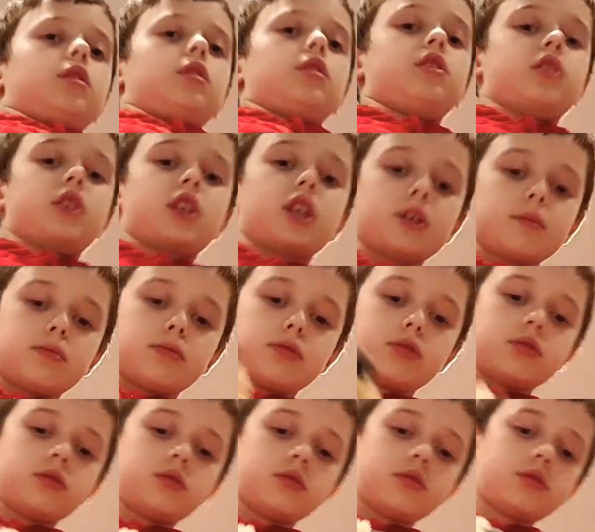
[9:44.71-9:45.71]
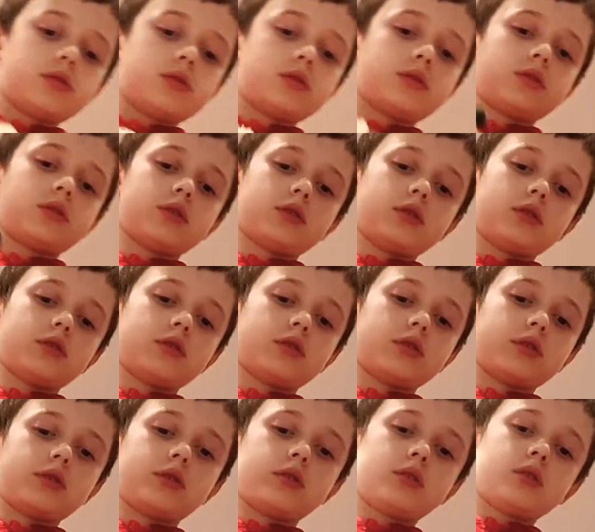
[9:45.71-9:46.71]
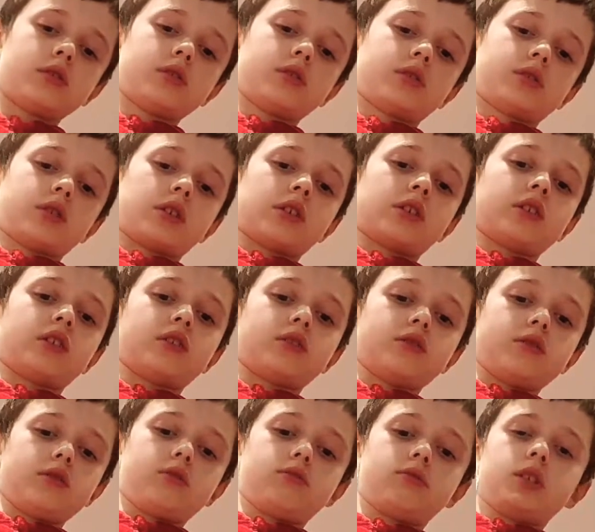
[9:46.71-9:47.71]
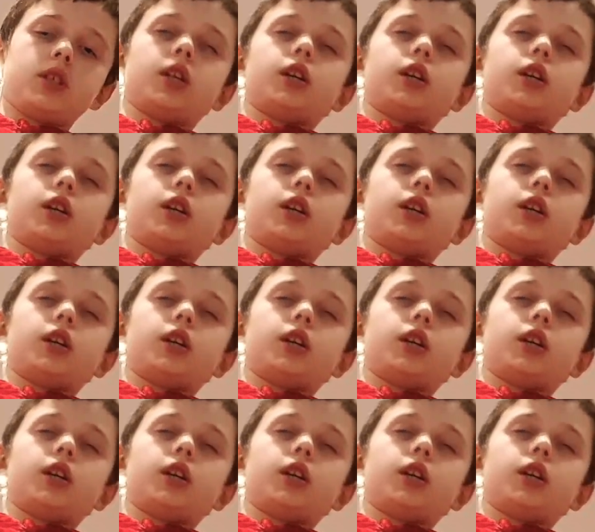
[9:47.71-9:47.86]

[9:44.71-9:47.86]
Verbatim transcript: Yep. Uh, I don't know.